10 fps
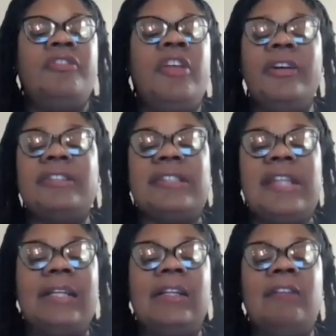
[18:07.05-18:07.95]
There is
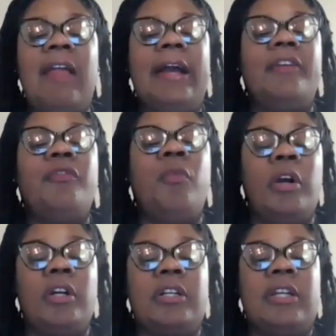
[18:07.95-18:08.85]
not a lack of
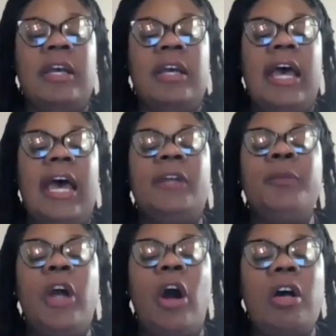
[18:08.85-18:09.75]
work, and
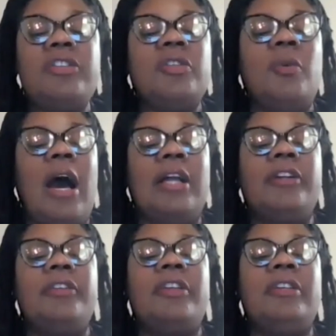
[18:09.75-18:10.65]
we also
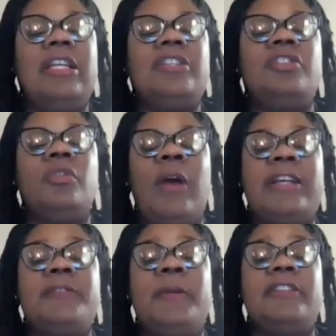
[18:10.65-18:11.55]
honor the need to
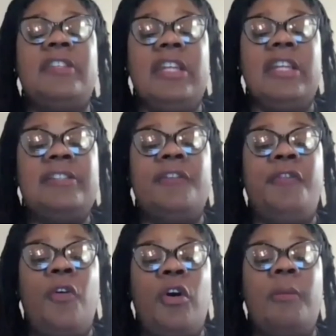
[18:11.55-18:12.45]
rest because it is a
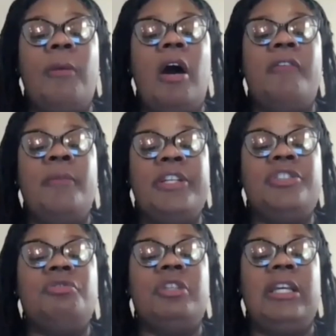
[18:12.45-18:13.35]
form of
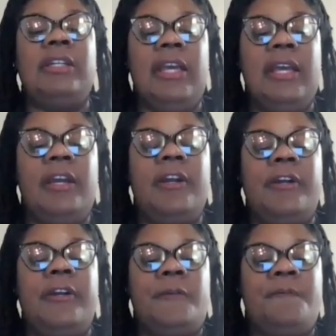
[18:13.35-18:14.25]
ministry and
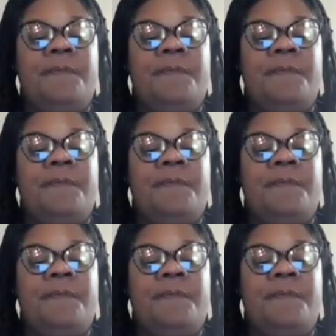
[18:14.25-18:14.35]
care.